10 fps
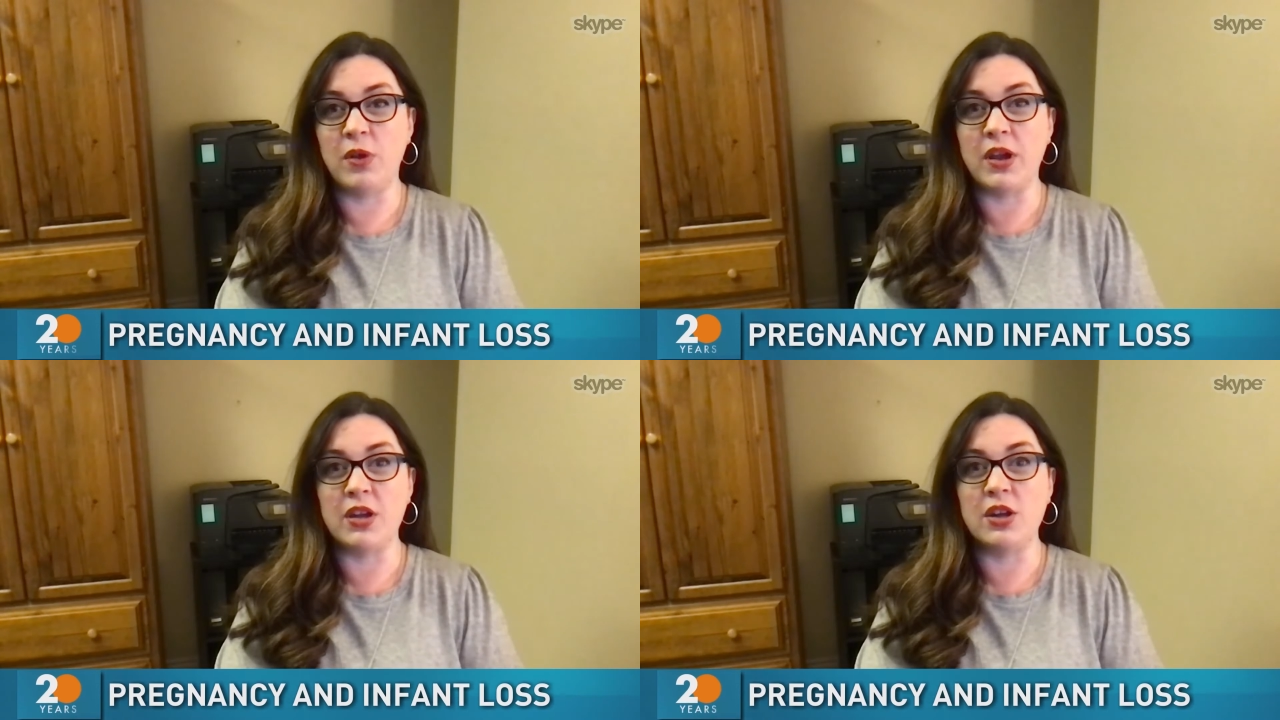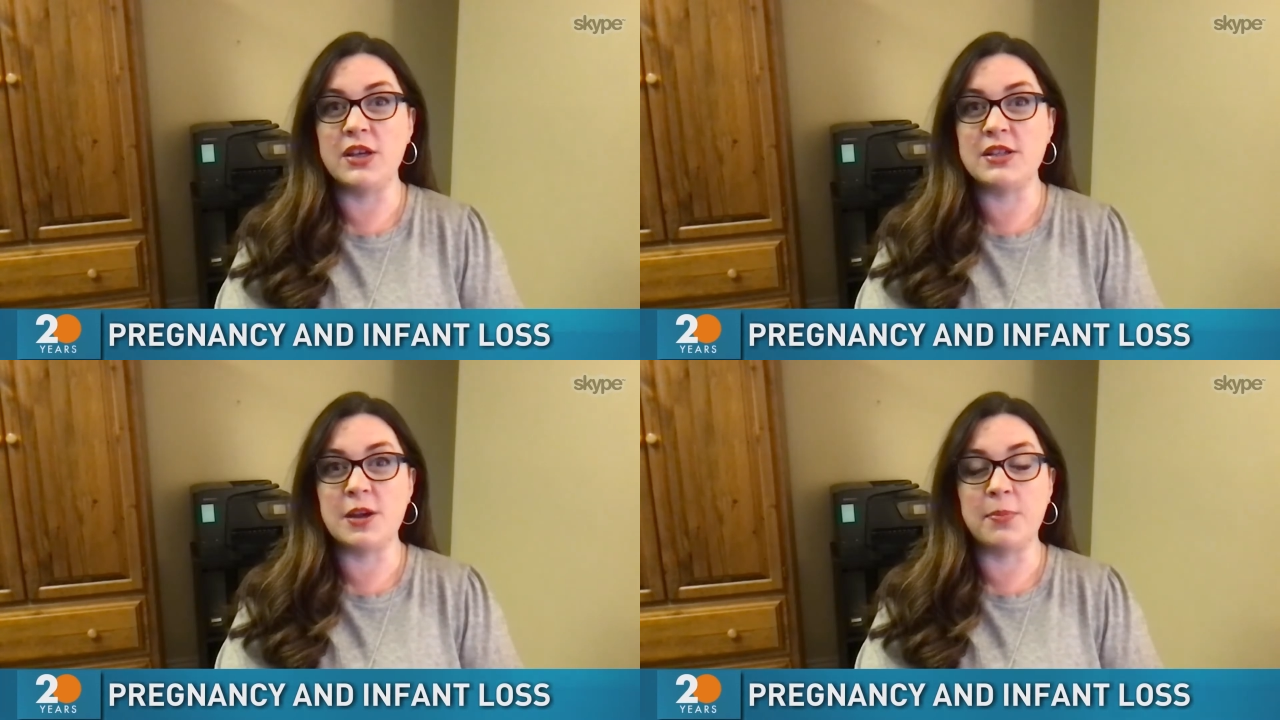
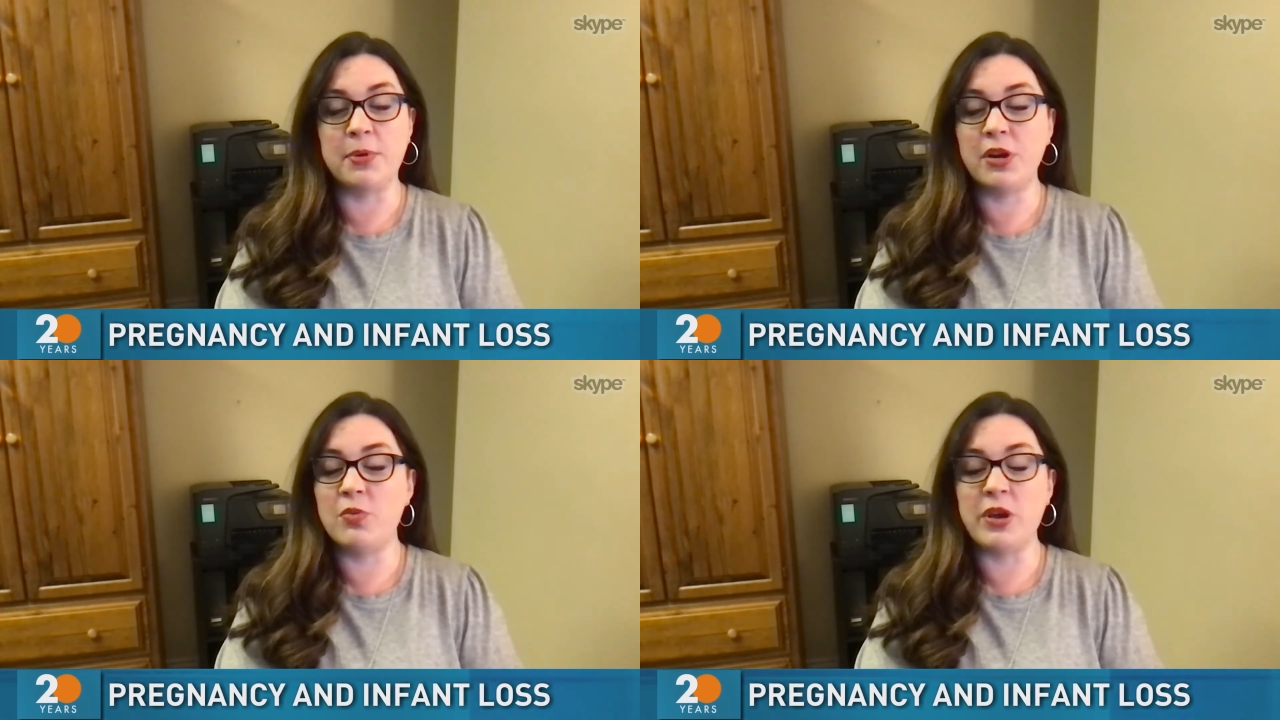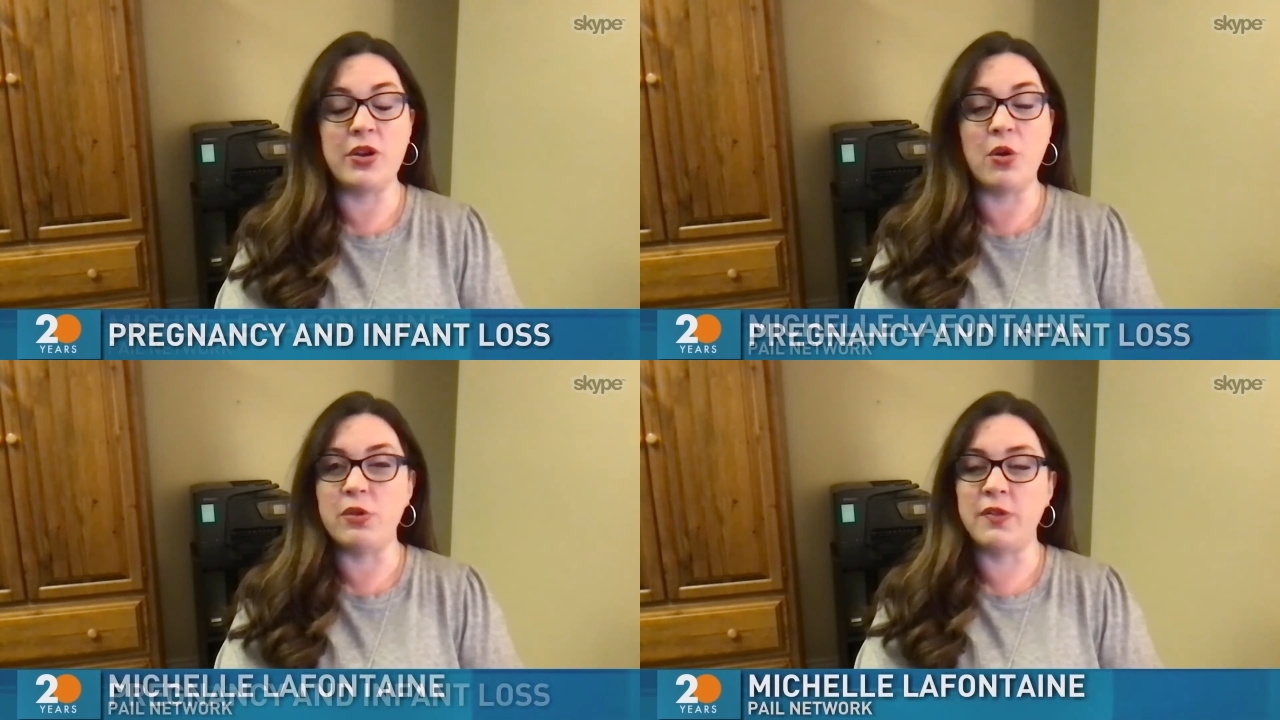recognized number, and we
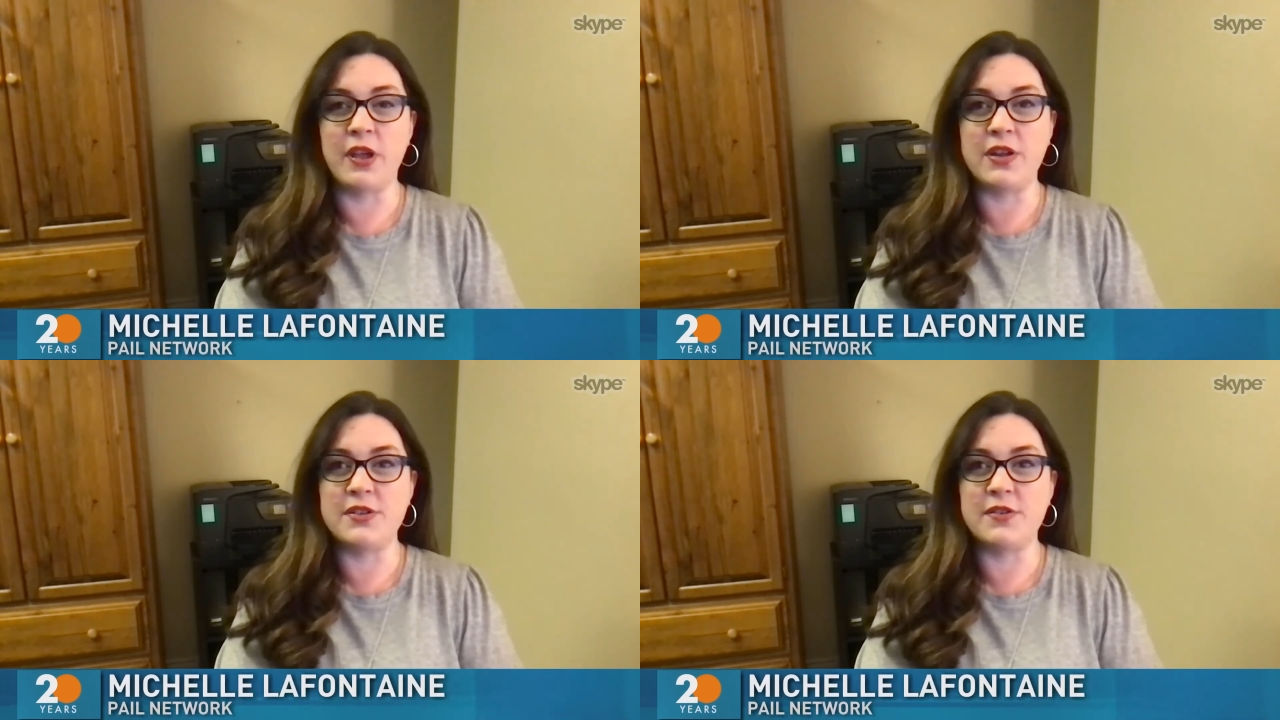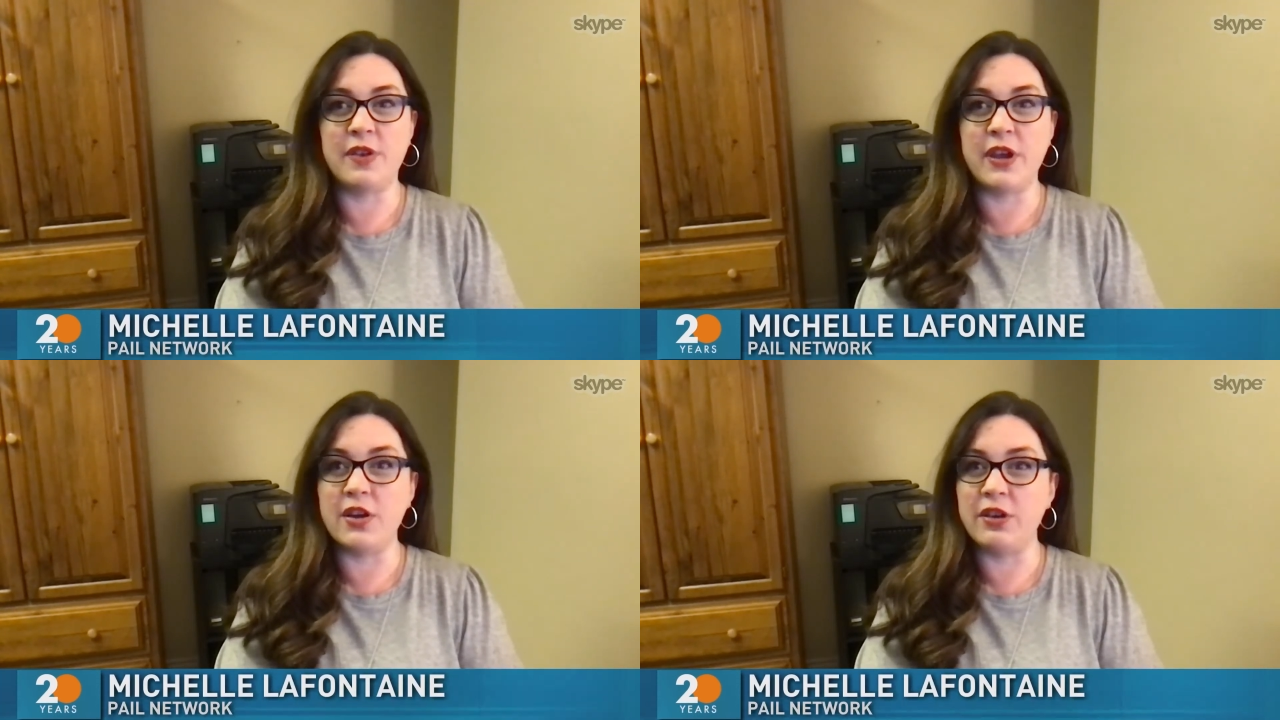know that that is
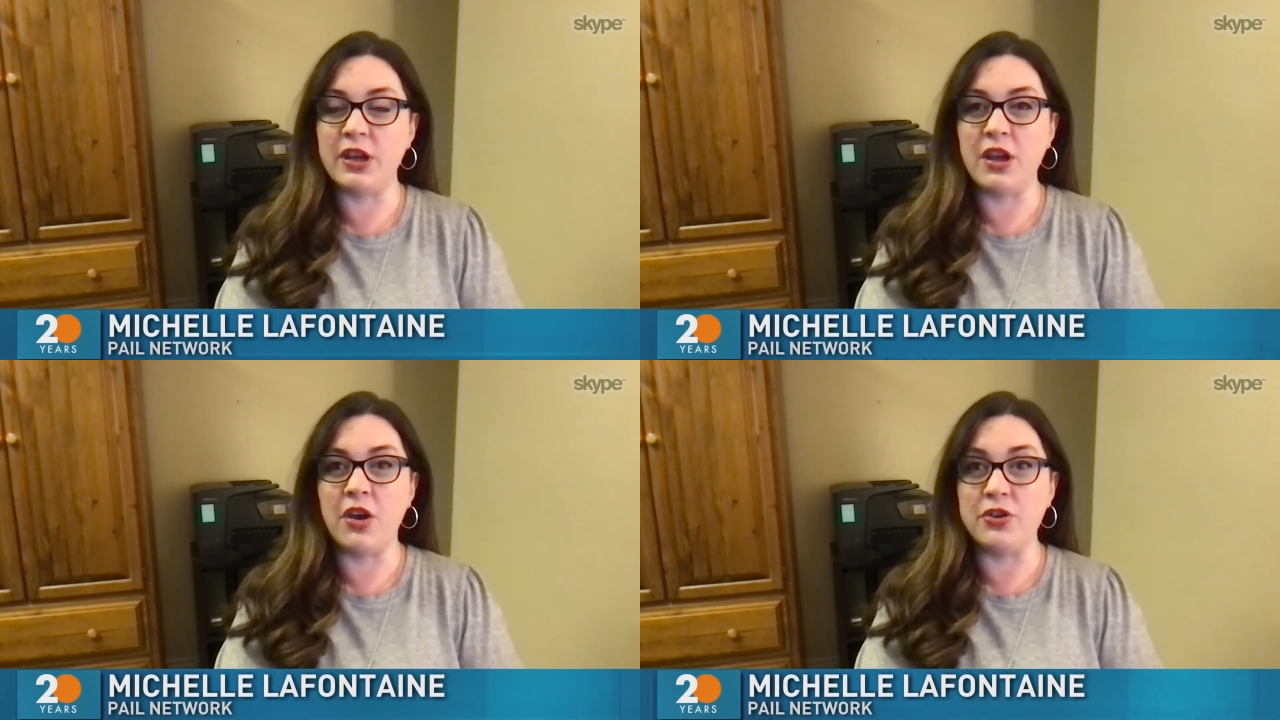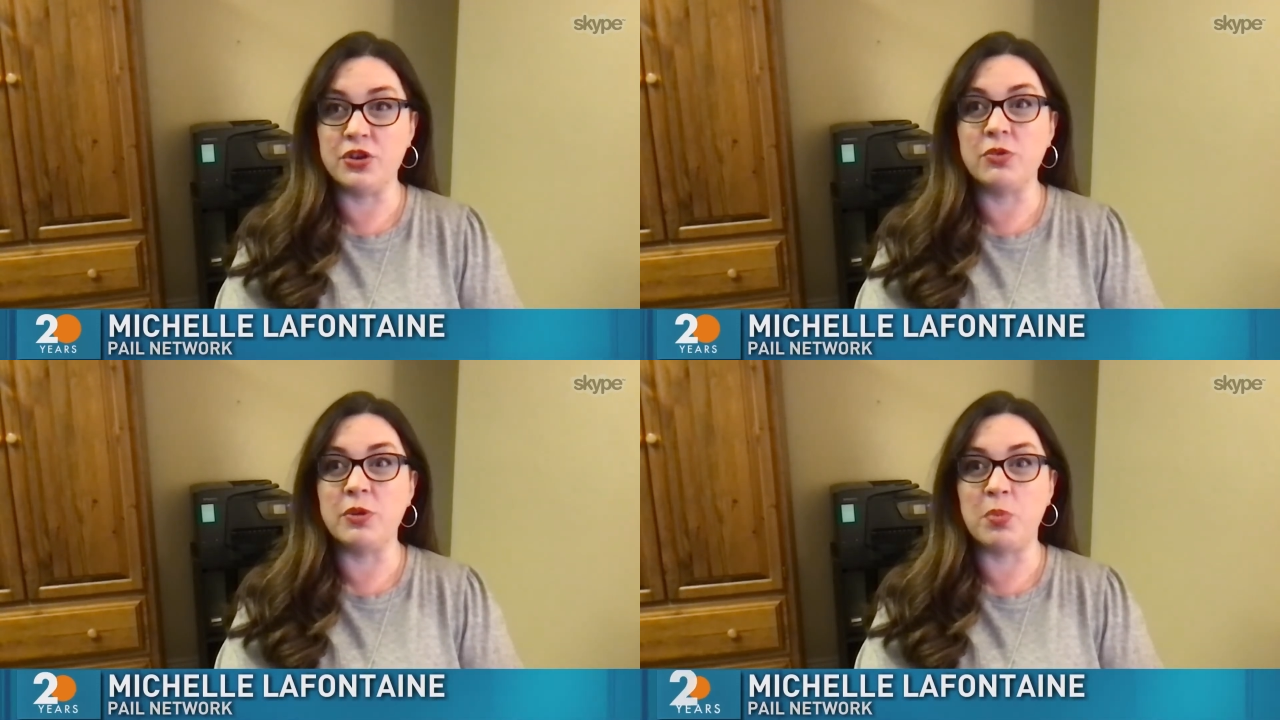very
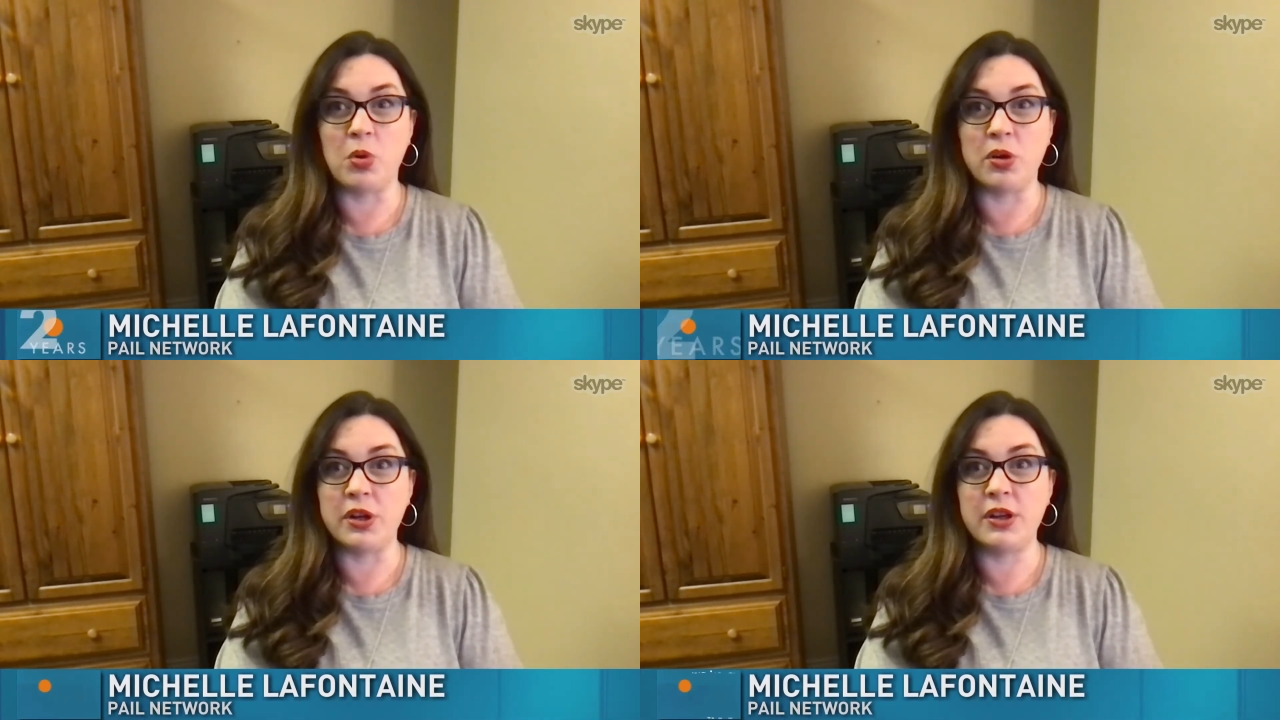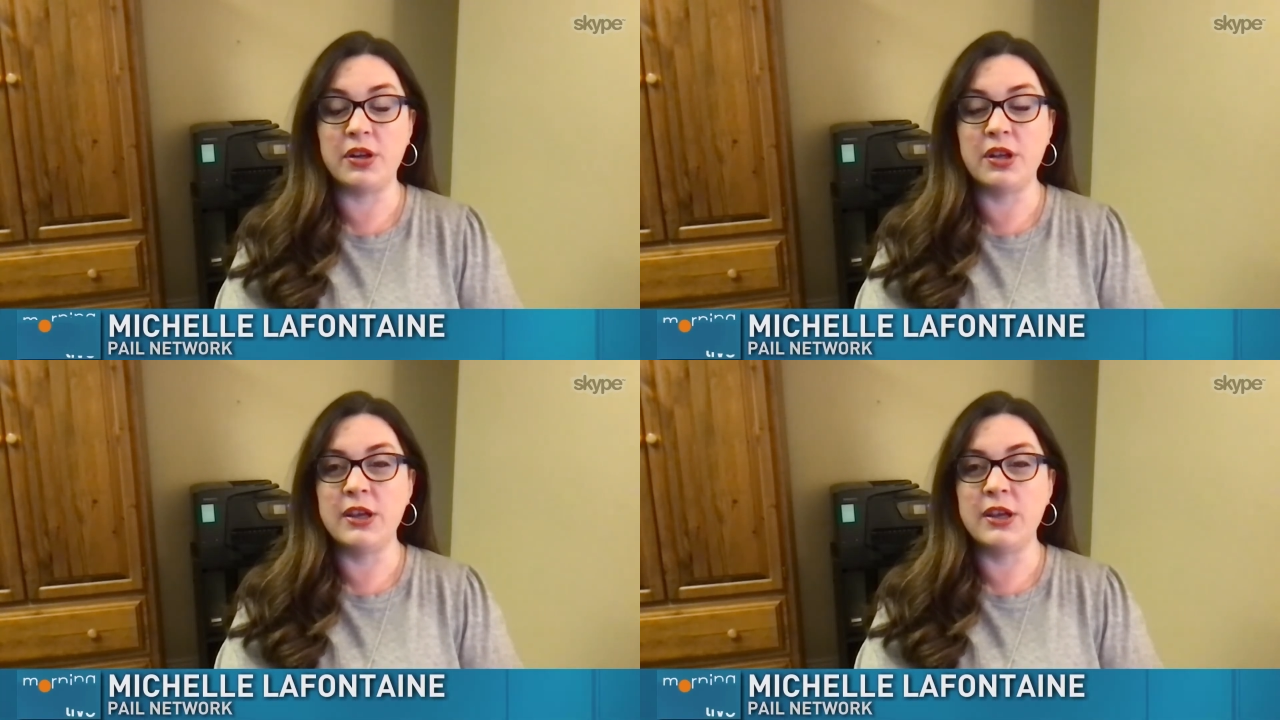underreported.